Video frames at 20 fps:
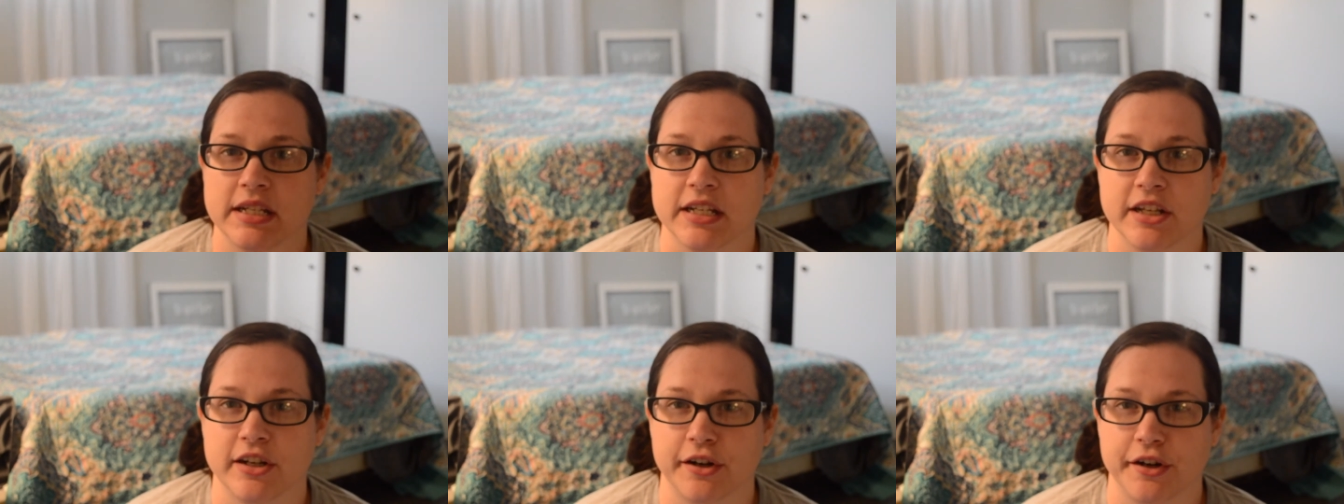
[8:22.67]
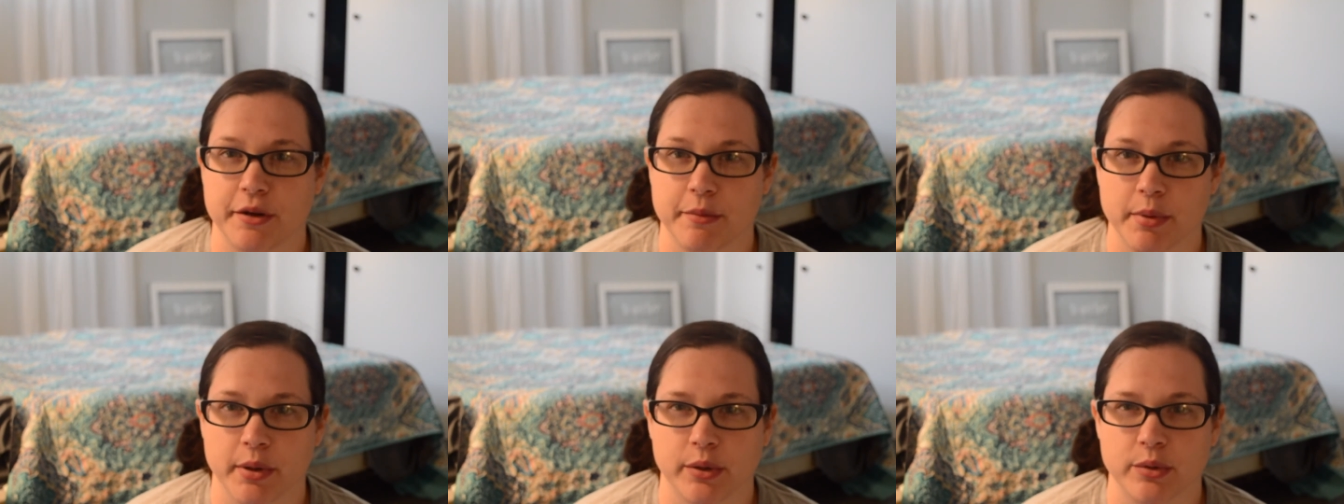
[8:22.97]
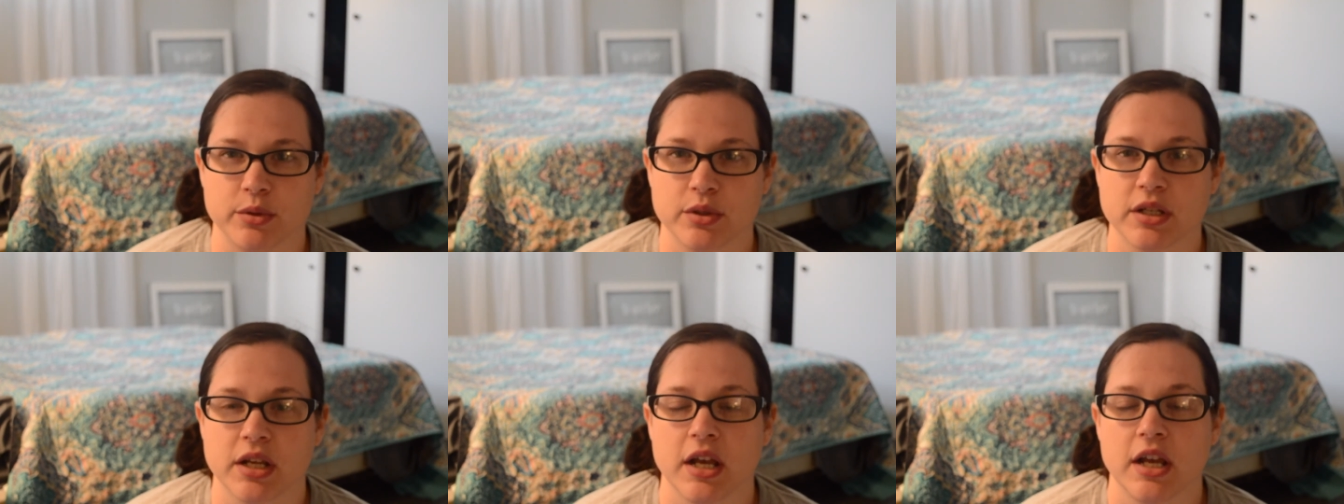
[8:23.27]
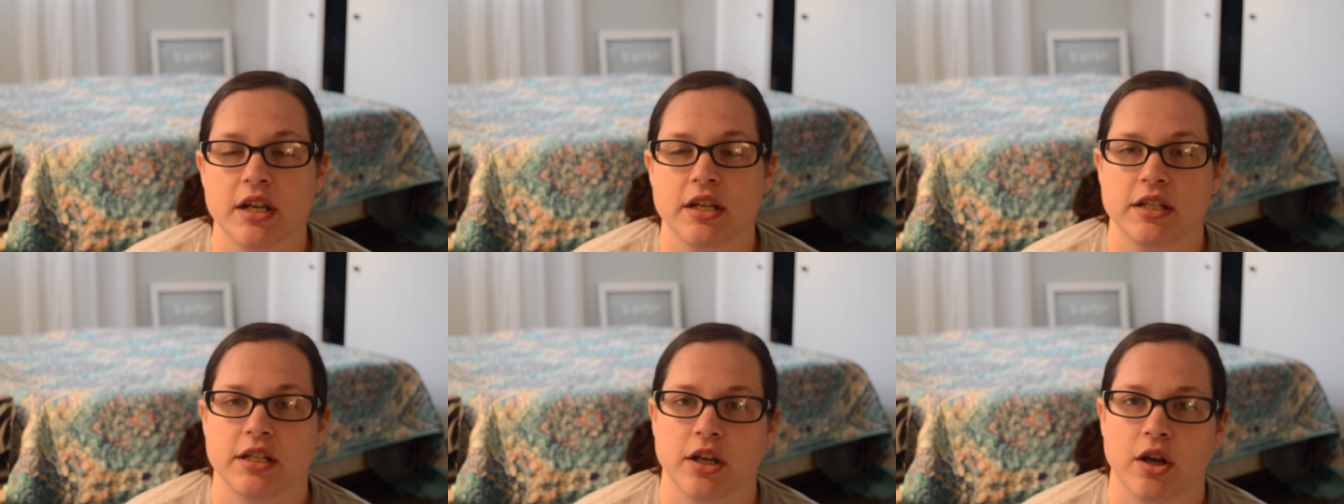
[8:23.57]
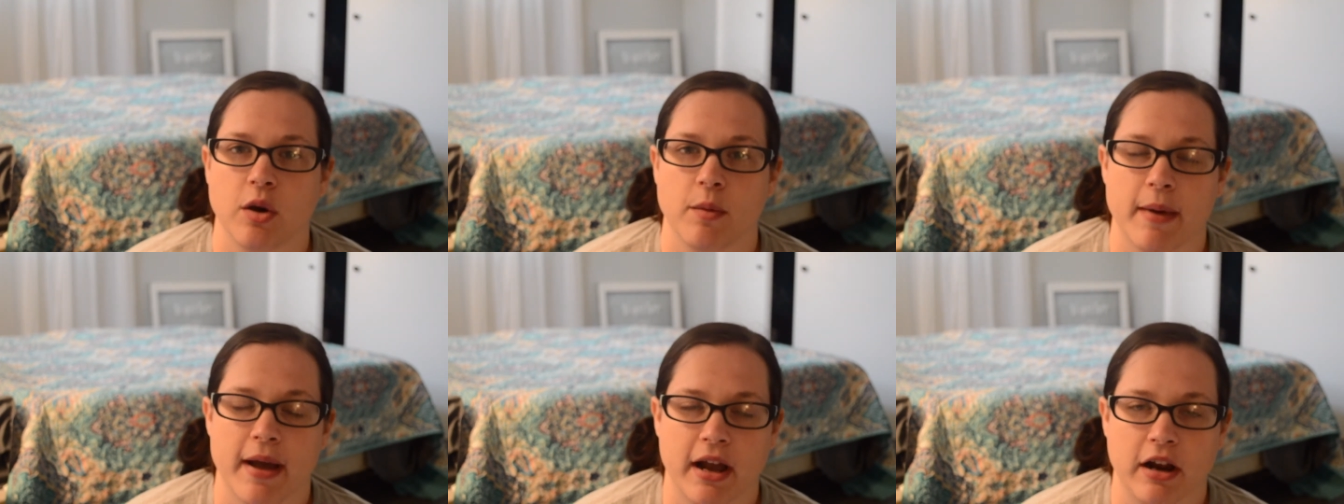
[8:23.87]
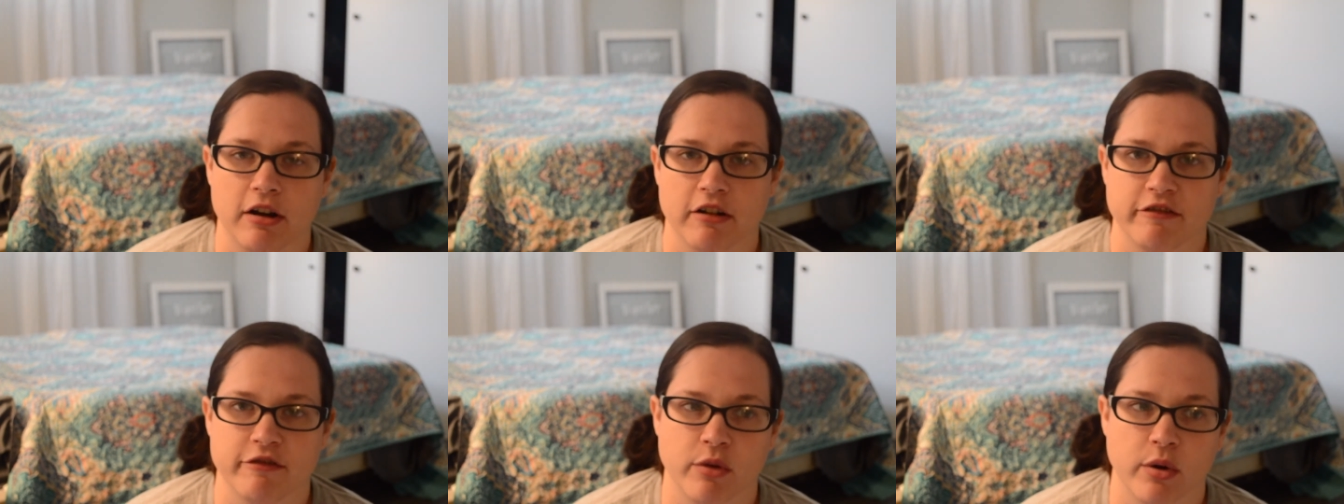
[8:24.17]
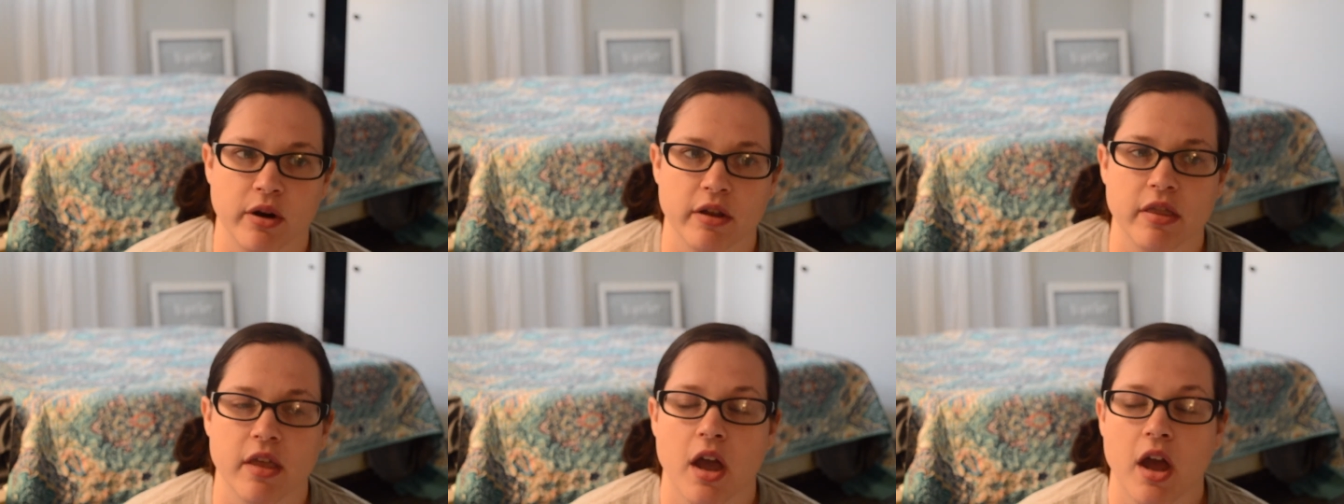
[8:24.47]
to get on a boat to go back or
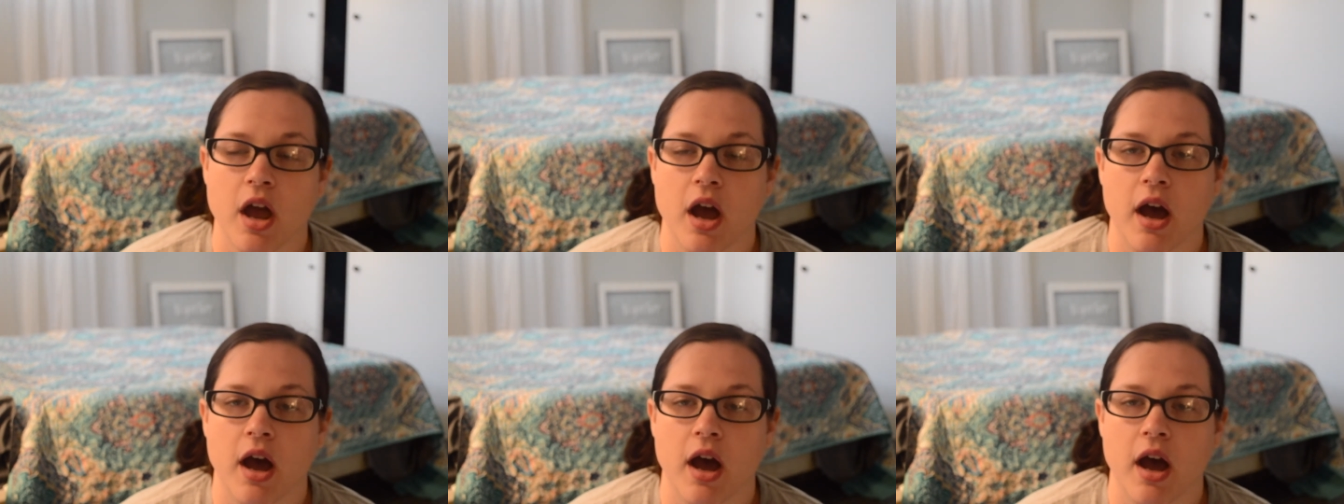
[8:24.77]
forth.